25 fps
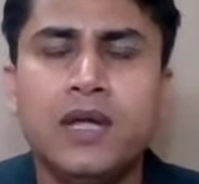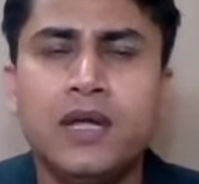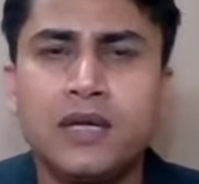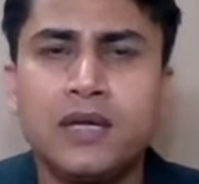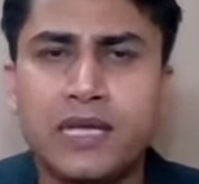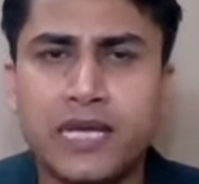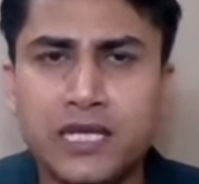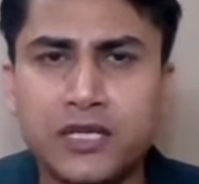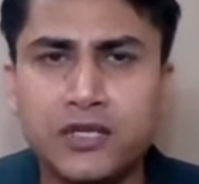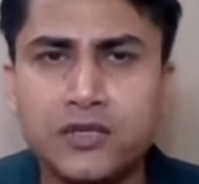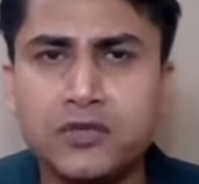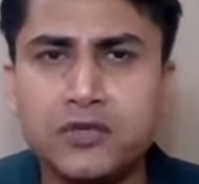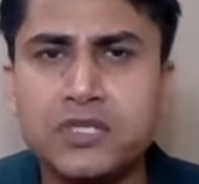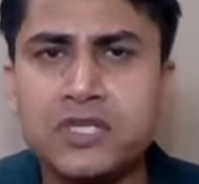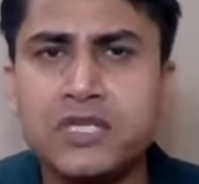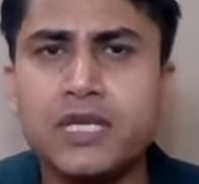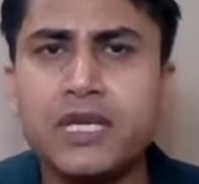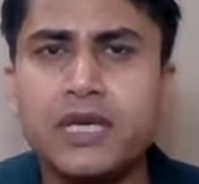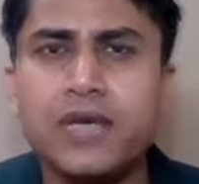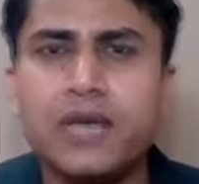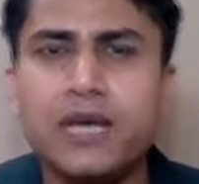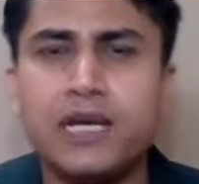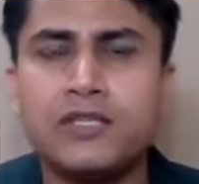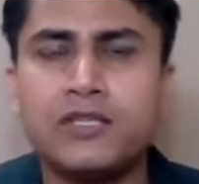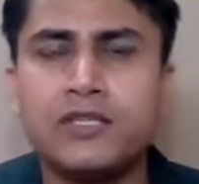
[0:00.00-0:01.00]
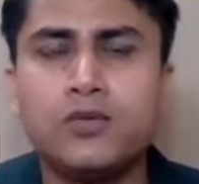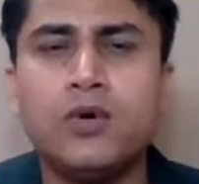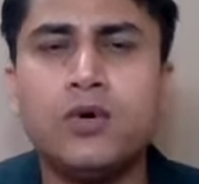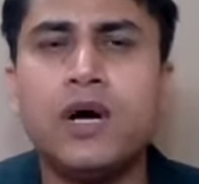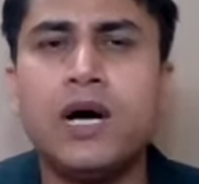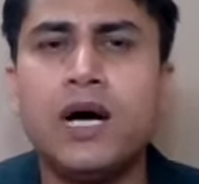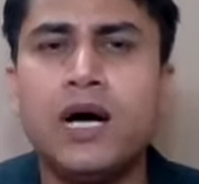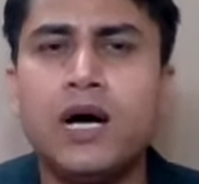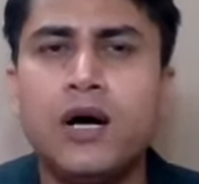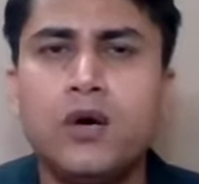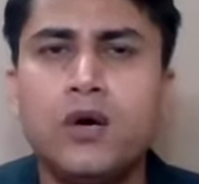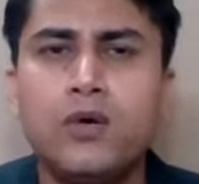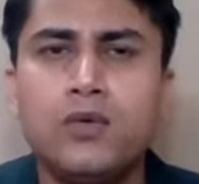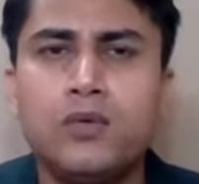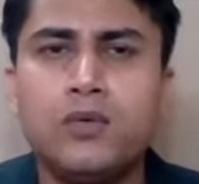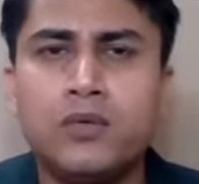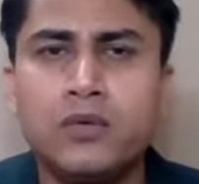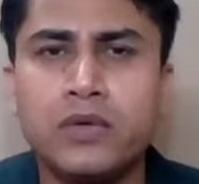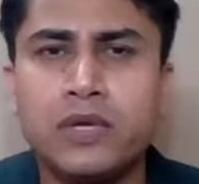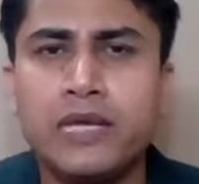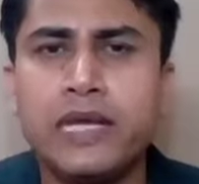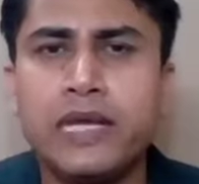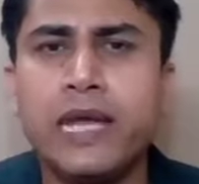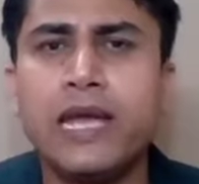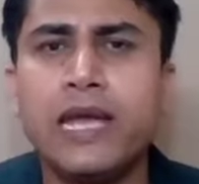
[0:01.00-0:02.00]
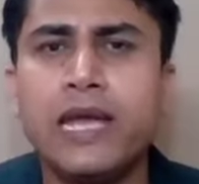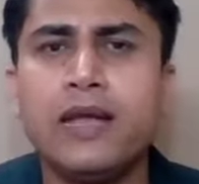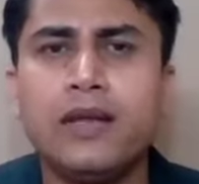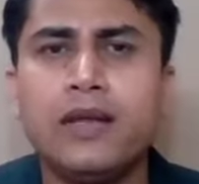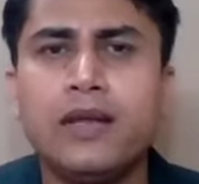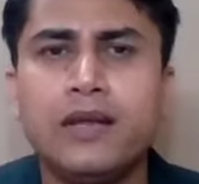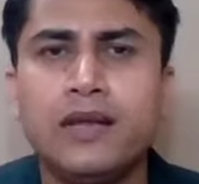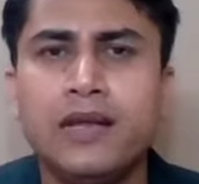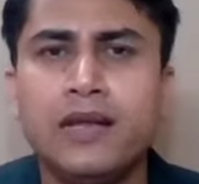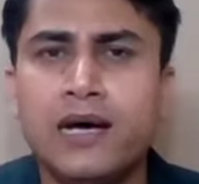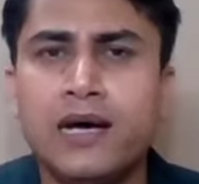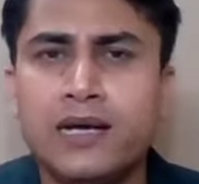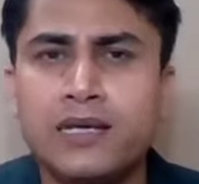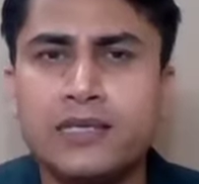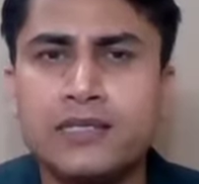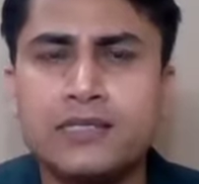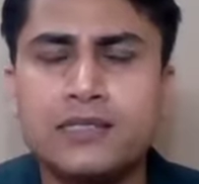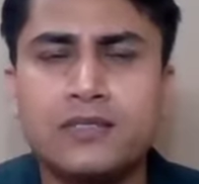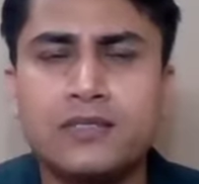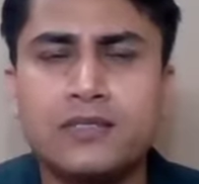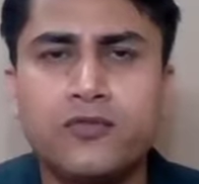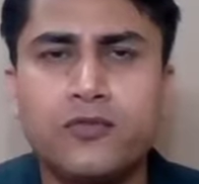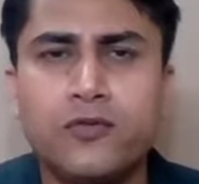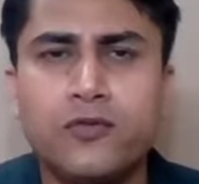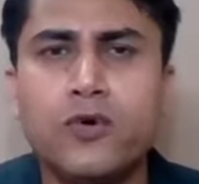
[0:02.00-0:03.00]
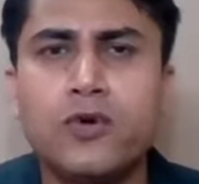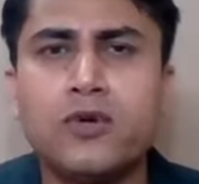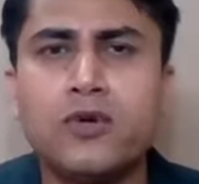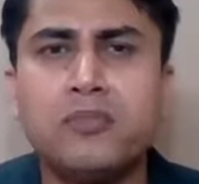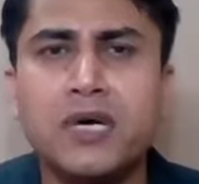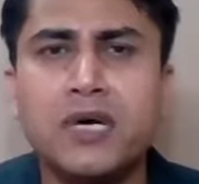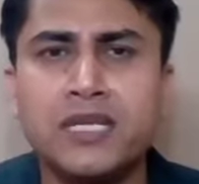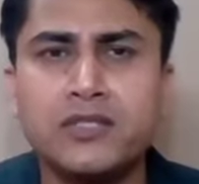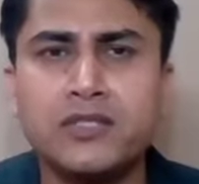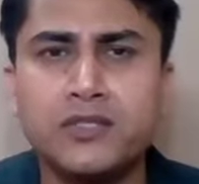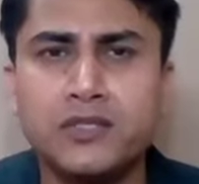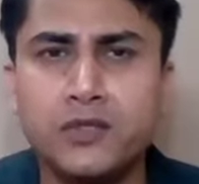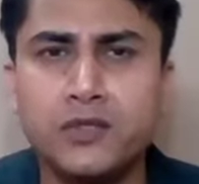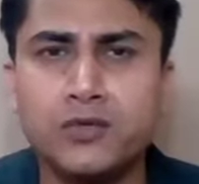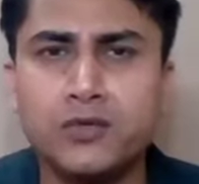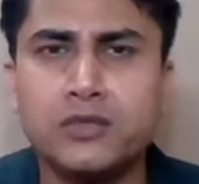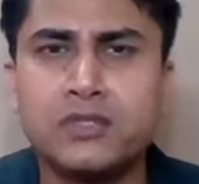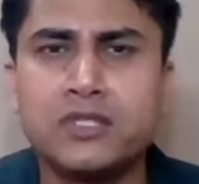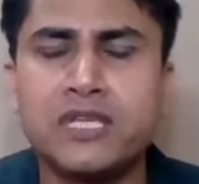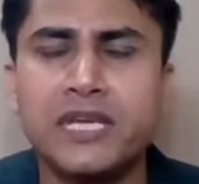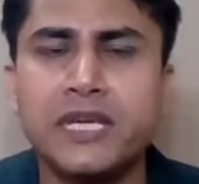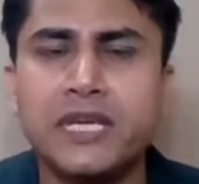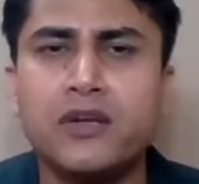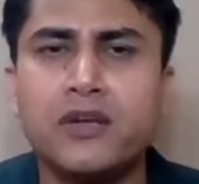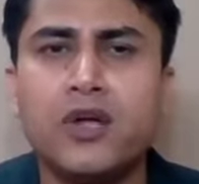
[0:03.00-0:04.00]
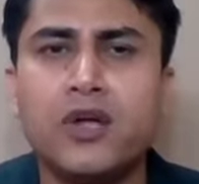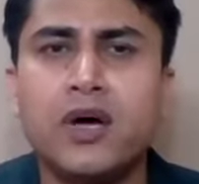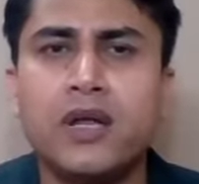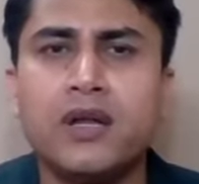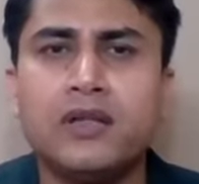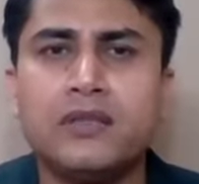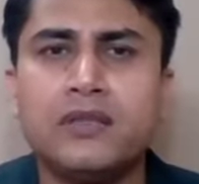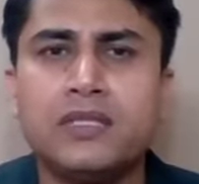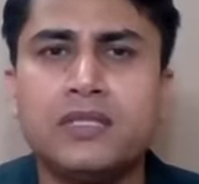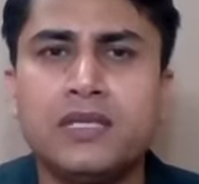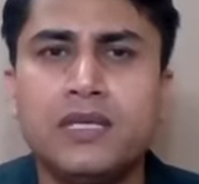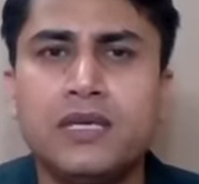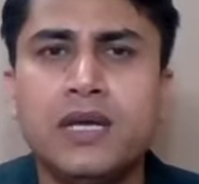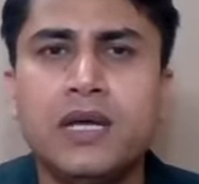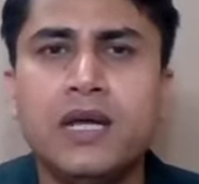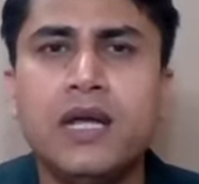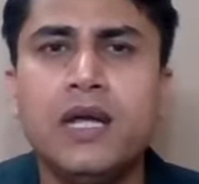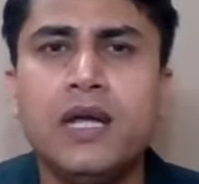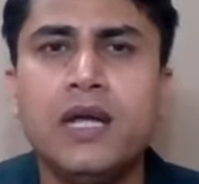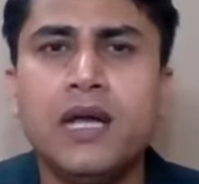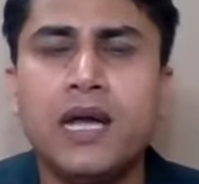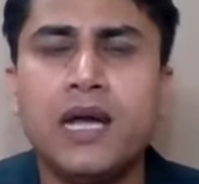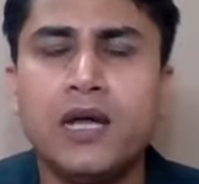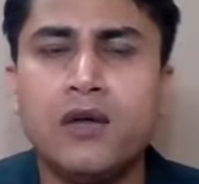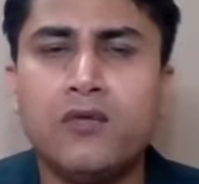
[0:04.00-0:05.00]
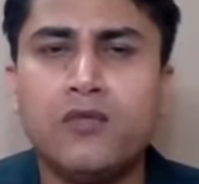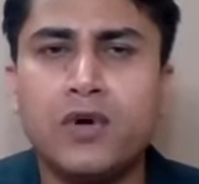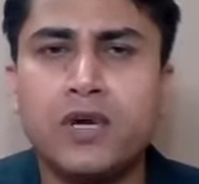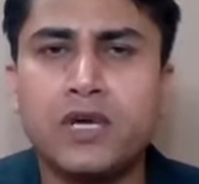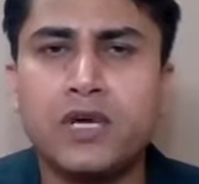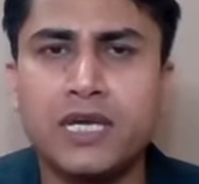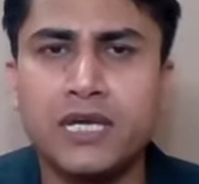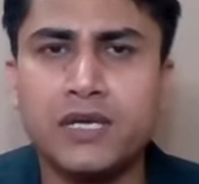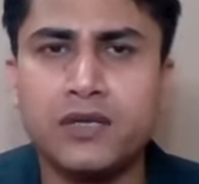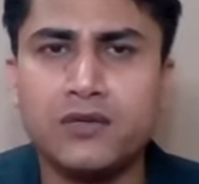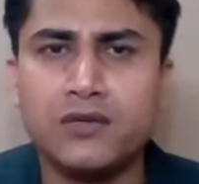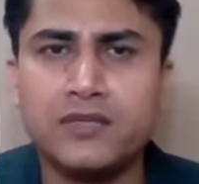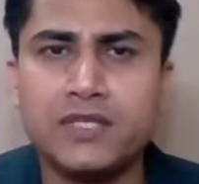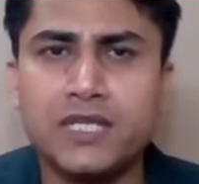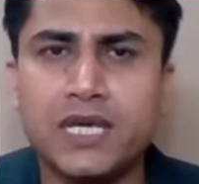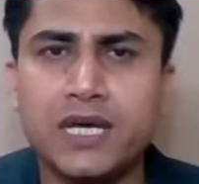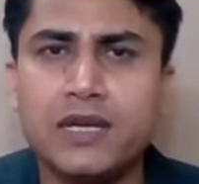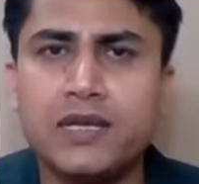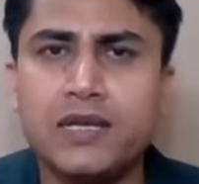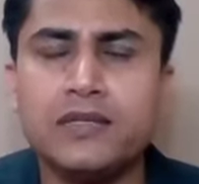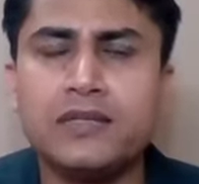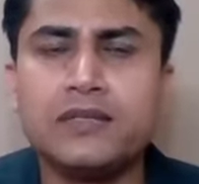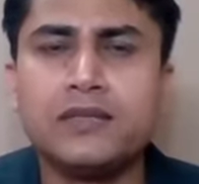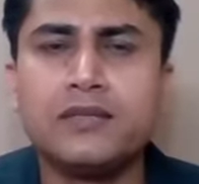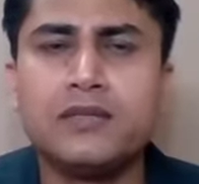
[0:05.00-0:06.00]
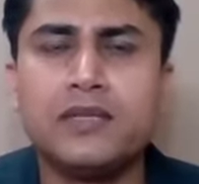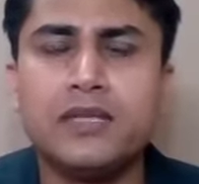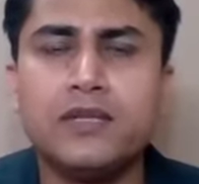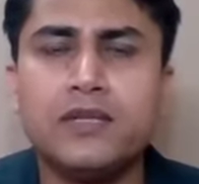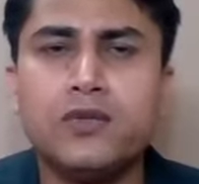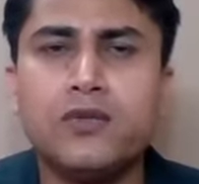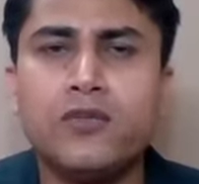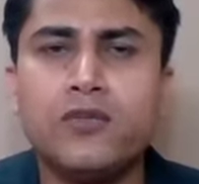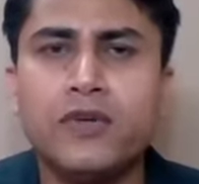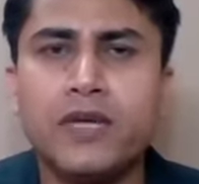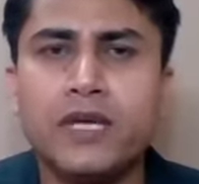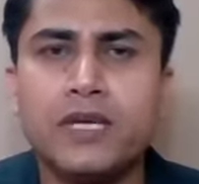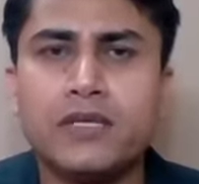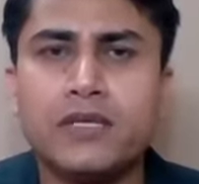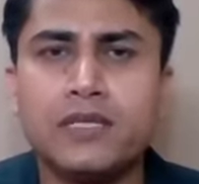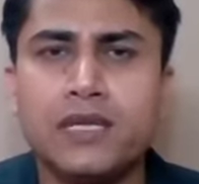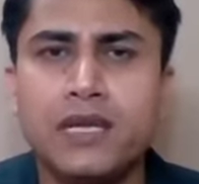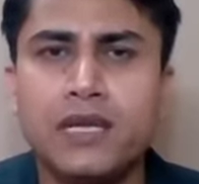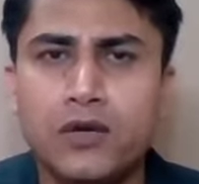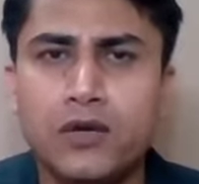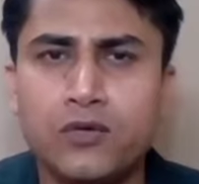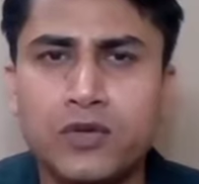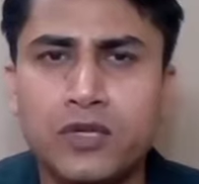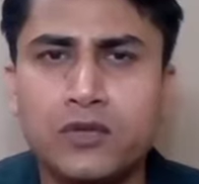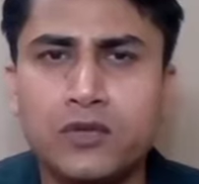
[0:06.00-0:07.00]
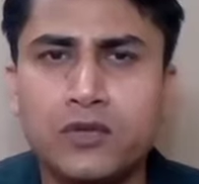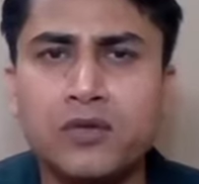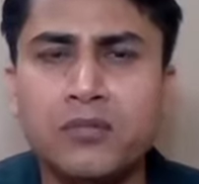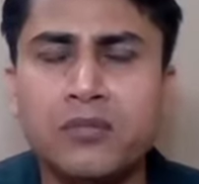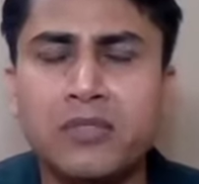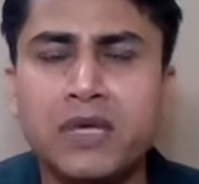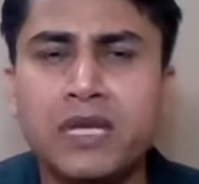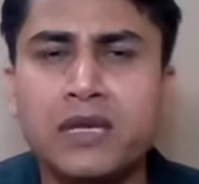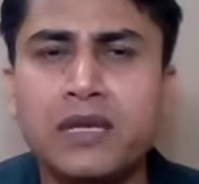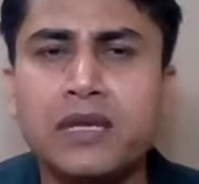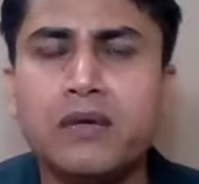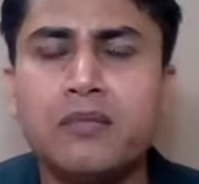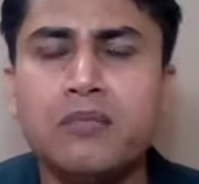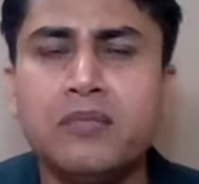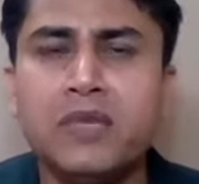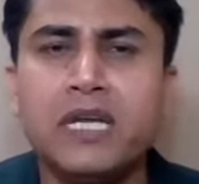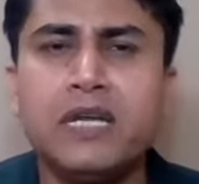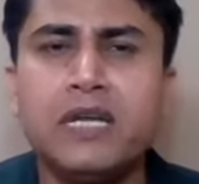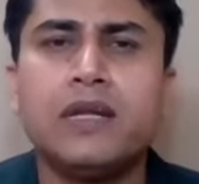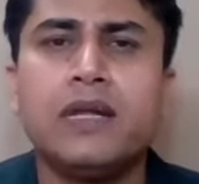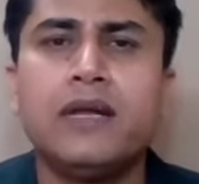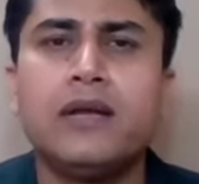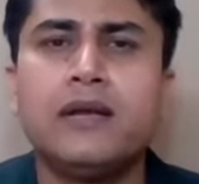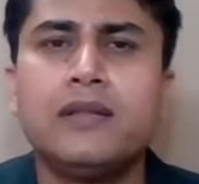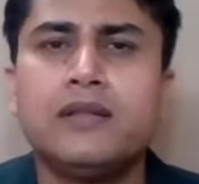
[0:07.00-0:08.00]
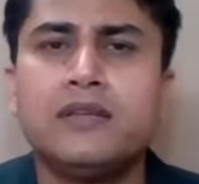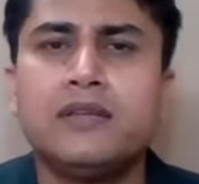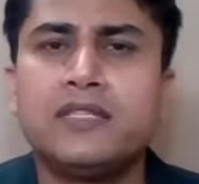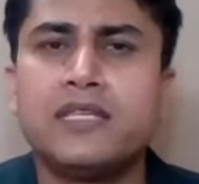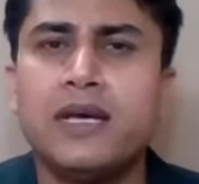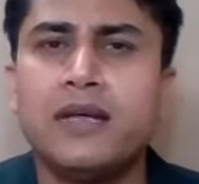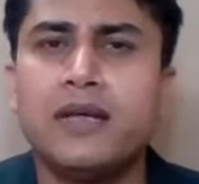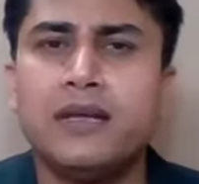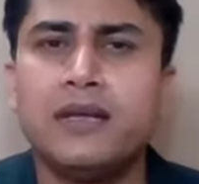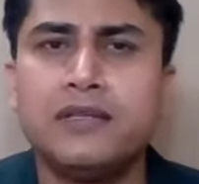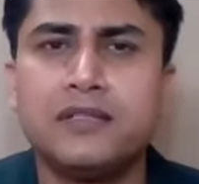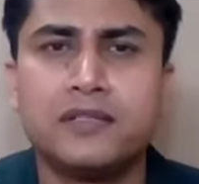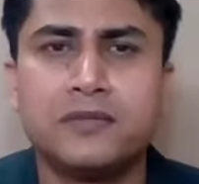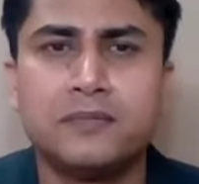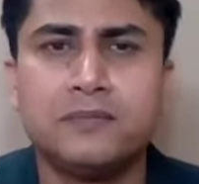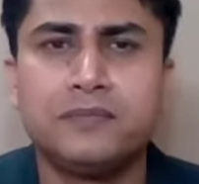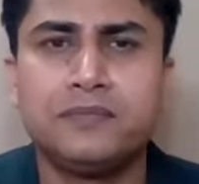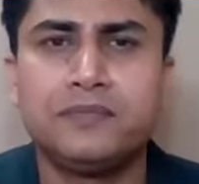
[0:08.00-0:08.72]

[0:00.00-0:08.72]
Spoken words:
Can you share as to how GAIL in last 4 months used technology and what kind of challenges did you face and how did you mitigate the challenge?